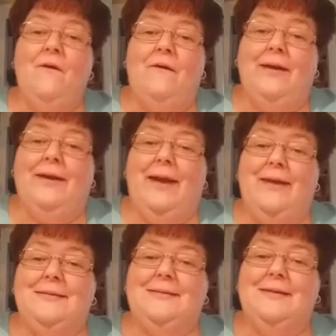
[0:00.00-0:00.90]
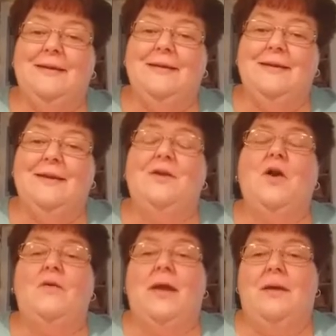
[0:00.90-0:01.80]
Or yes?
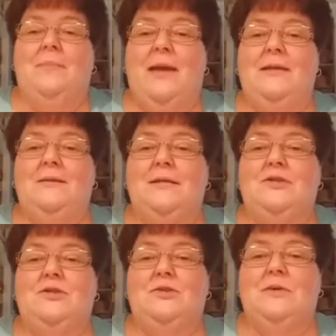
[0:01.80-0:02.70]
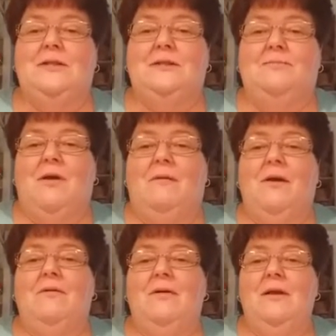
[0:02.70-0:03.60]
Okay, Penny says do one
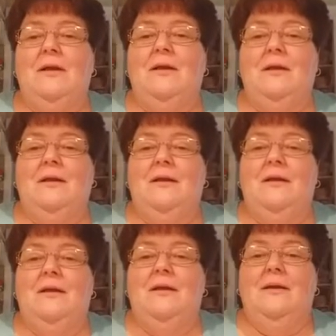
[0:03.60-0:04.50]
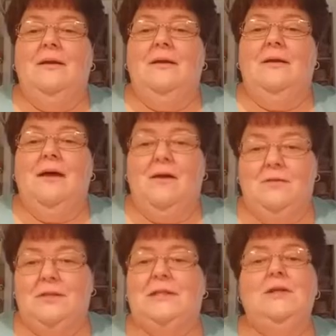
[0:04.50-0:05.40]
tomorrow. Oh,
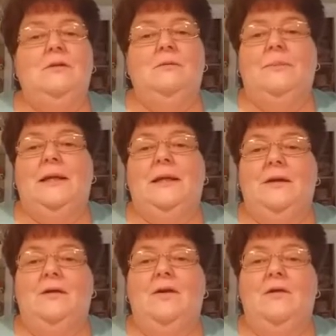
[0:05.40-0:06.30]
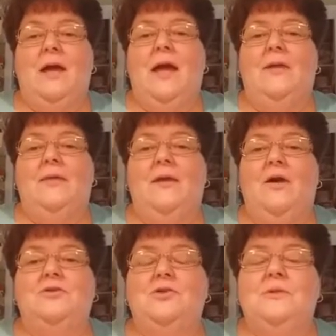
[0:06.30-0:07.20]
Seal will be here. Okay, then
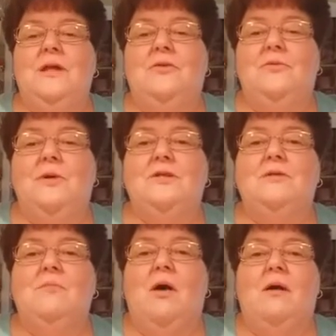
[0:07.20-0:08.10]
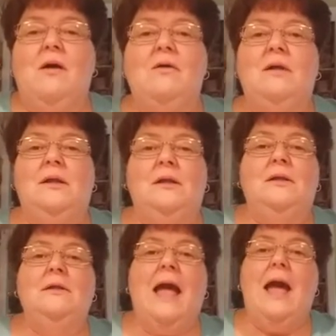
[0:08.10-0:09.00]
I'll do another one tomorrow.
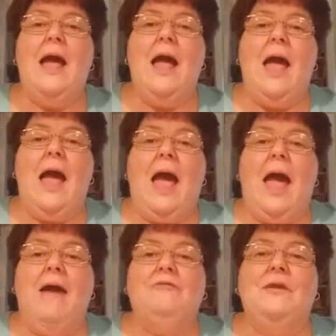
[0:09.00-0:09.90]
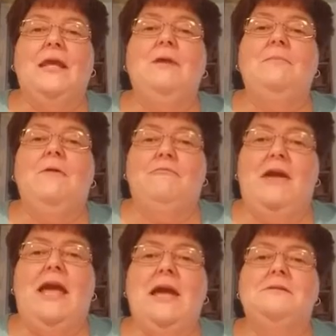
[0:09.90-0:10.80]
Have to keep my
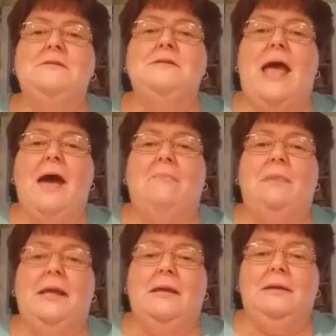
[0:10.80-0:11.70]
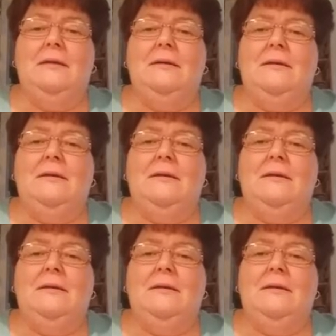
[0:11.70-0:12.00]
fans happy.